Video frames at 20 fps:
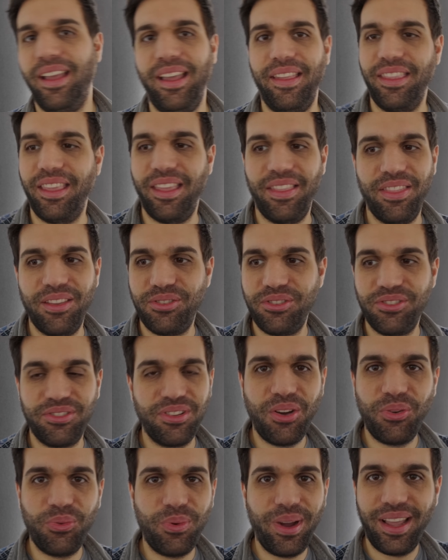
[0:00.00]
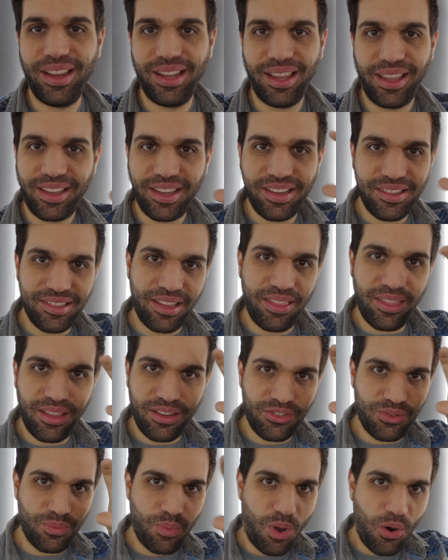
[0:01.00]
And, and there's no way, like he's in
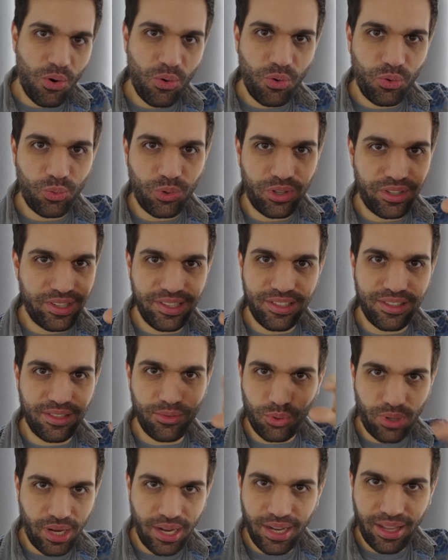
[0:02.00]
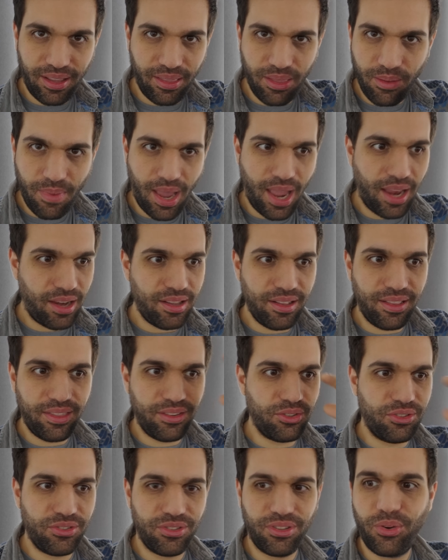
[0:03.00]
this mode where he's reading the manual.
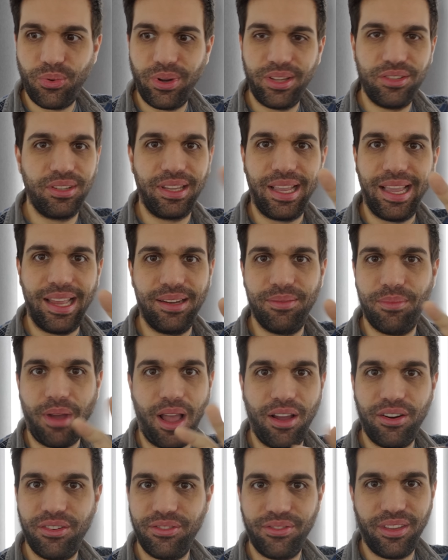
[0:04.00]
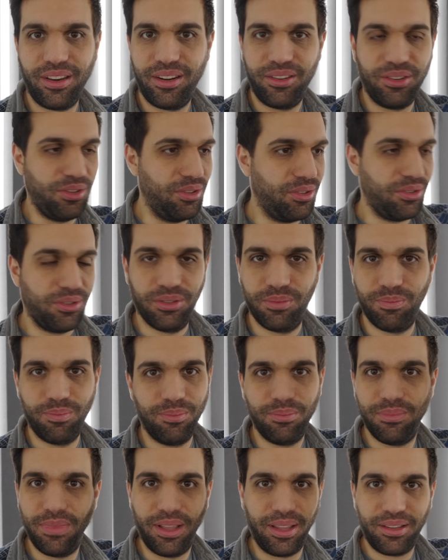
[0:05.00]
There's no way to get him out of there. You could,
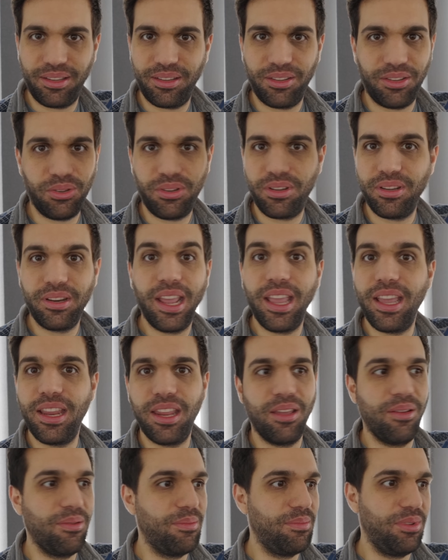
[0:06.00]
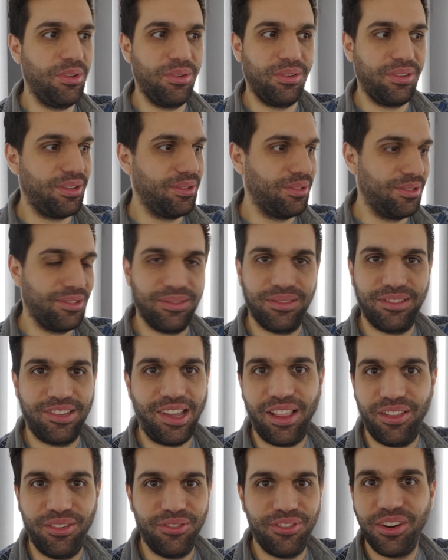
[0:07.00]
like, you could hit him. You could
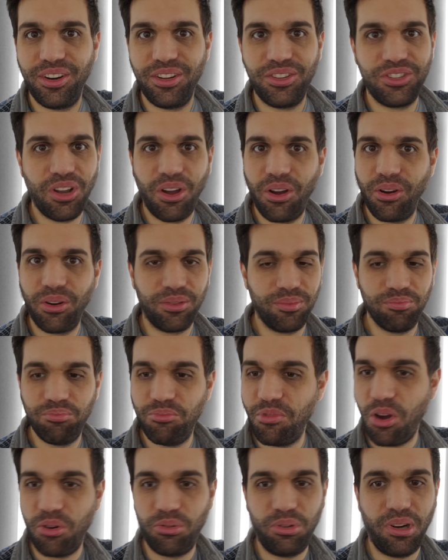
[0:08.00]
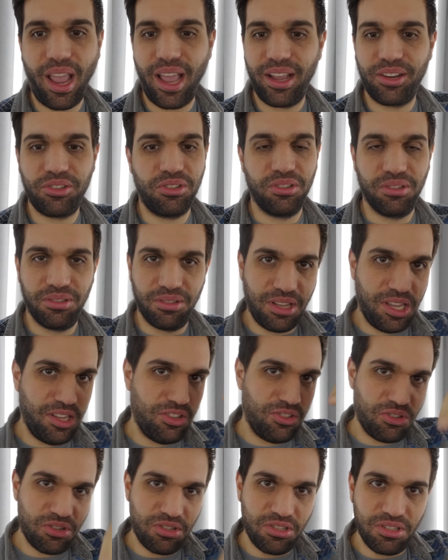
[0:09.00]
tell a funny joke. No reaction.
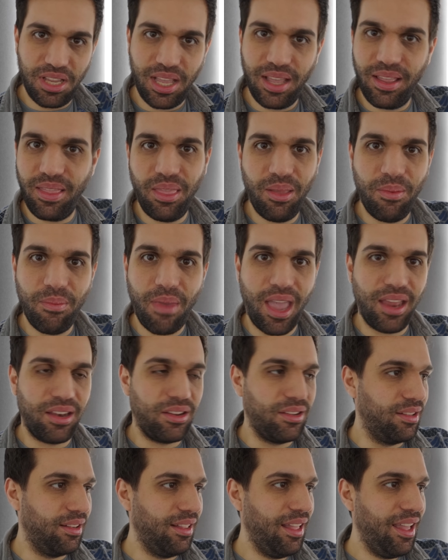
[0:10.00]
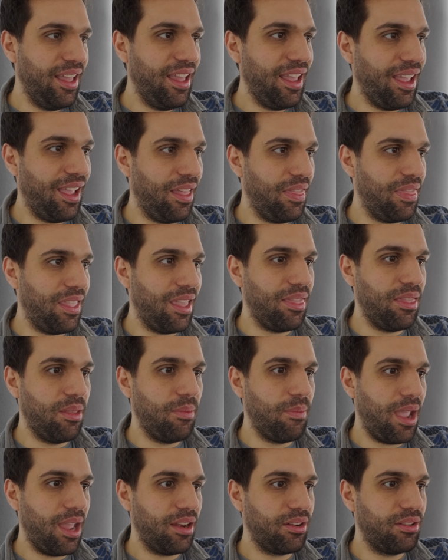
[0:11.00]
He's just in the manual. And then the
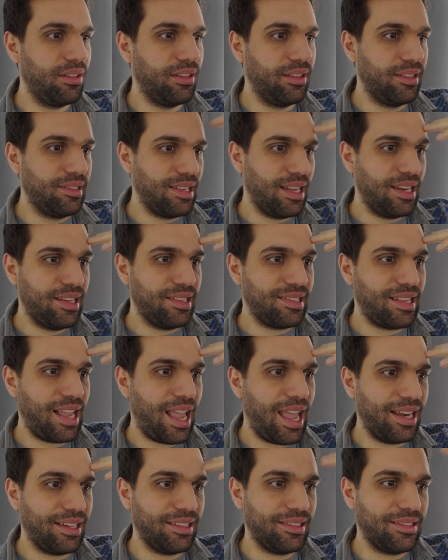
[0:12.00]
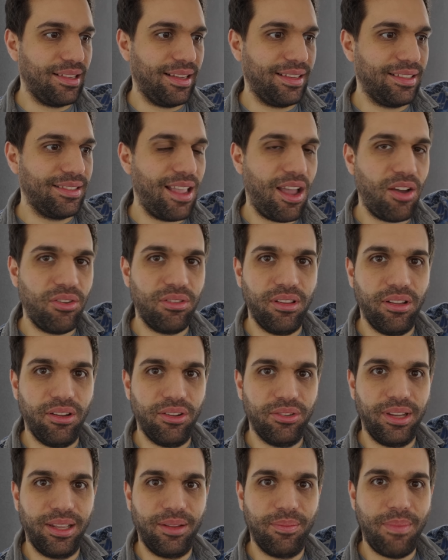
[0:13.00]
manual is in his head. It's like
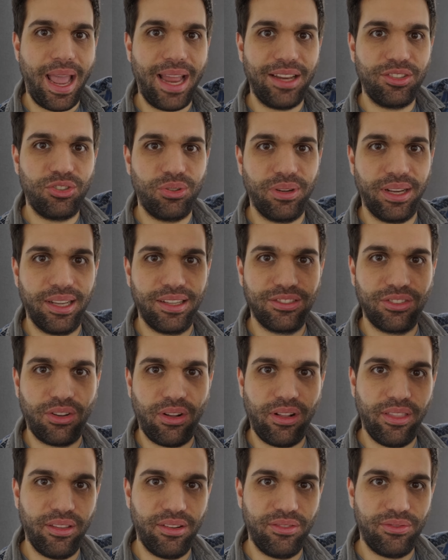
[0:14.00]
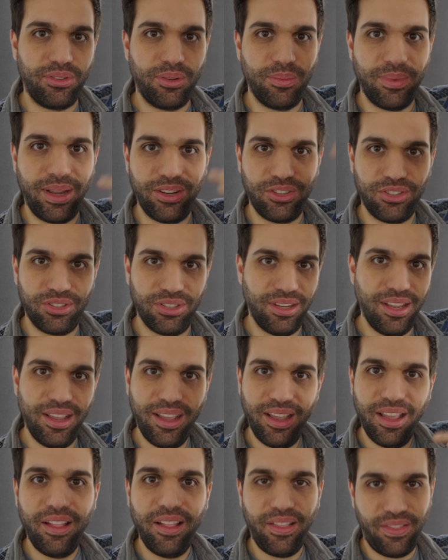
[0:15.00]
downloading Matrix, all the information.
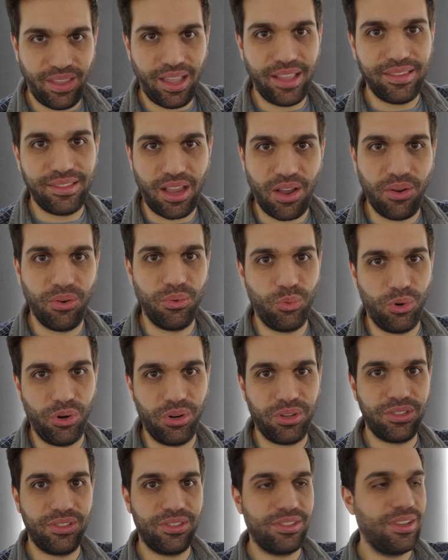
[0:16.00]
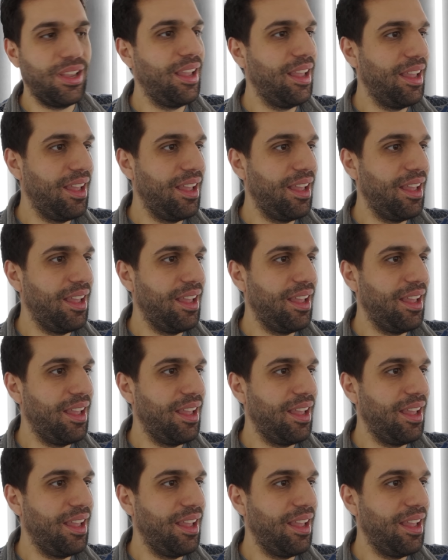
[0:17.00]
That's how it works.